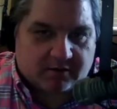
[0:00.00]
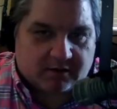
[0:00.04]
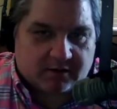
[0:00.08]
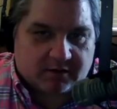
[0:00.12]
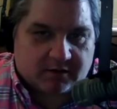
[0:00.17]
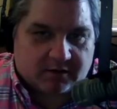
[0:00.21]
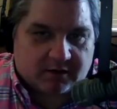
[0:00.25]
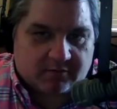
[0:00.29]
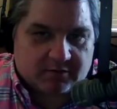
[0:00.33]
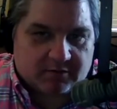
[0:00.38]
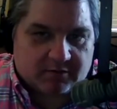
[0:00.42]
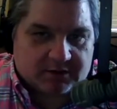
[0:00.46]

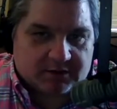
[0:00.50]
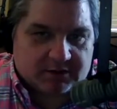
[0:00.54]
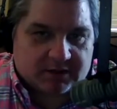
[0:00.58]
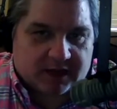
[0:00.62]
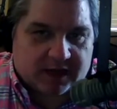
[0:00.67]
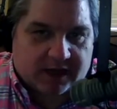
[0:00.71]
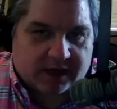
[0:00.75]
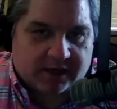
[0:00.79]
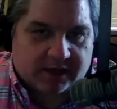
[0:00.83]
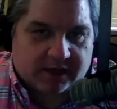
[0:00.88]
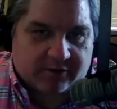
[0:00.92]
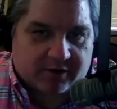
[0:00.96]
he was as
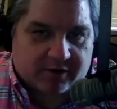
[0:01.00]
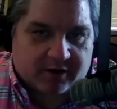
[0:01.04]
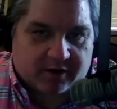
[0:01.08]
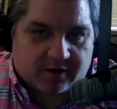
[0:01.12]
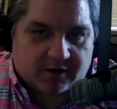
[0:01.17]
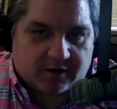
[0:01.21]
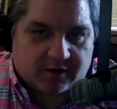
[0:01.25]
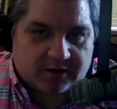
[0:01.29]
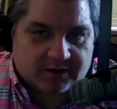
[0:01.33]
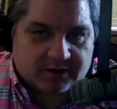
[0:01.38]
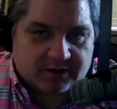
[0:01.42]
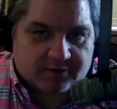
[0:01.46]
highly
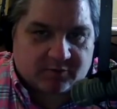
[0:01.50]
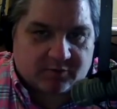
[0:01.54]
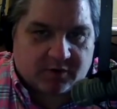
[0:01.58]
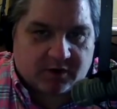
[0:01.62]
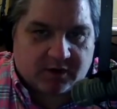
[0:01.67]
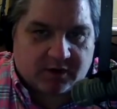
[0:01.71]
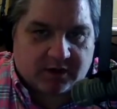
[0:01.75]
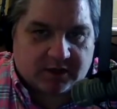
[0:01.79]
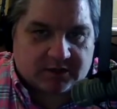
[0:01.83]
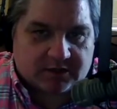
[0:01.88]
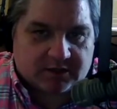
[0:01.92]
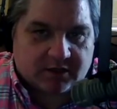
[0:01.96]
regarded as he
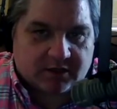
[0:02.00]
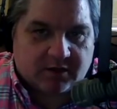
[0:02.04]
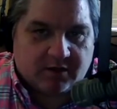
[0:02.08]
was.